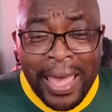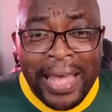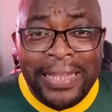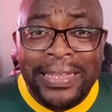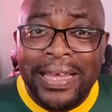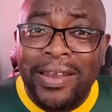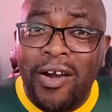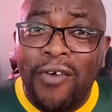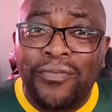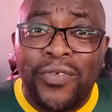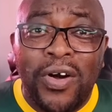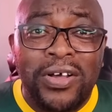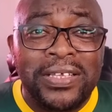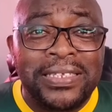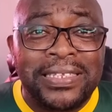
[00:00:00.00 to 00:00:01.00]
And then, of
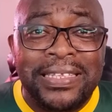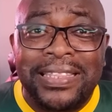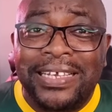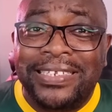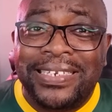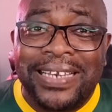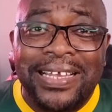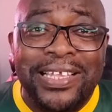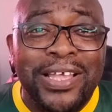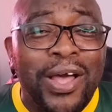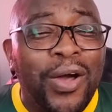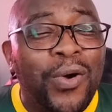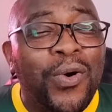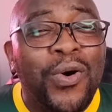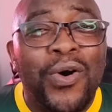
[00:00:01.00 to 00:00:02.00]
course, the
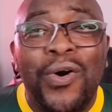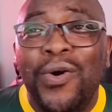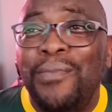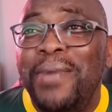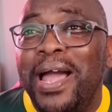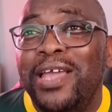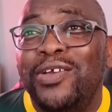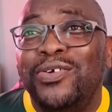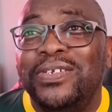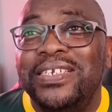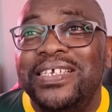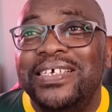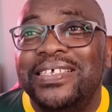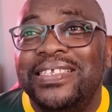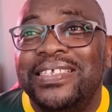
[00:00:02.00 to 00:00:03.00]
time, oh, my
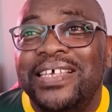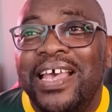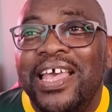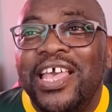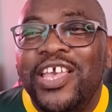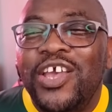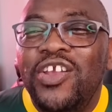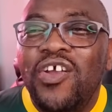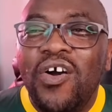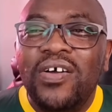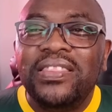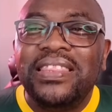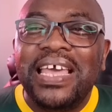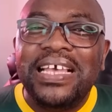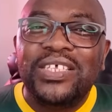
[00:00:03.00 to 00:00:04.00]
goodness. You
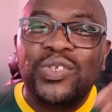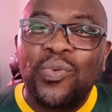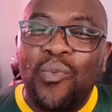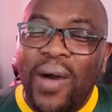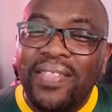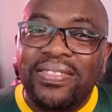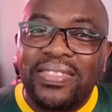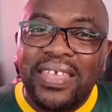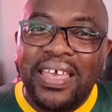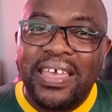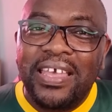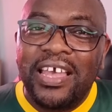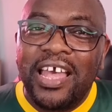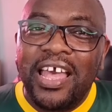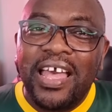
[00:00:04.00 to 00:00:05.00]
know, there's one
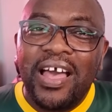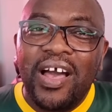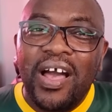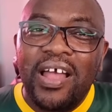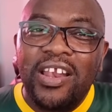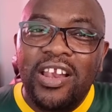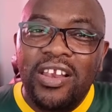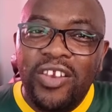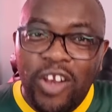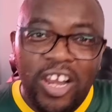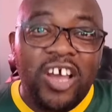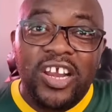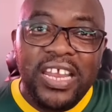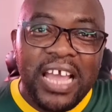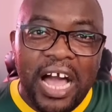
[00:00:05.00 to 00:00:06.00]
thing.
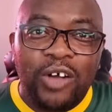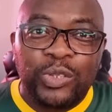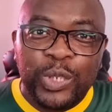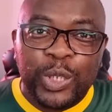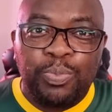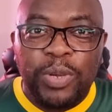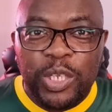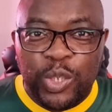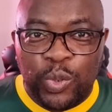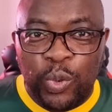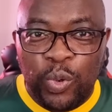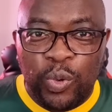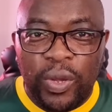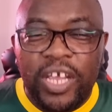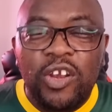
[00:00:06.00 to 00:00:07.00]
Learning how to speak
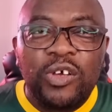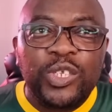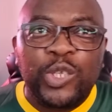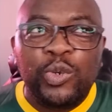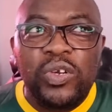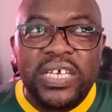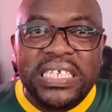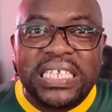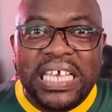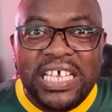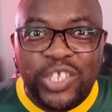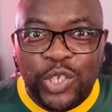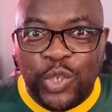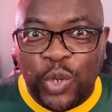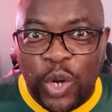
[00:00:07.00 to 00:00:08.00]
Zulu. You know, Zulu is
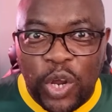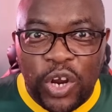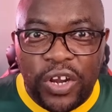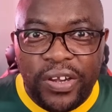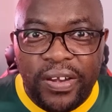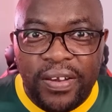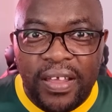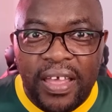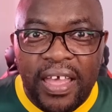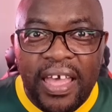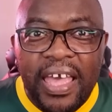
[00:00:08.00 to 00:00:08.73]
easy to learn.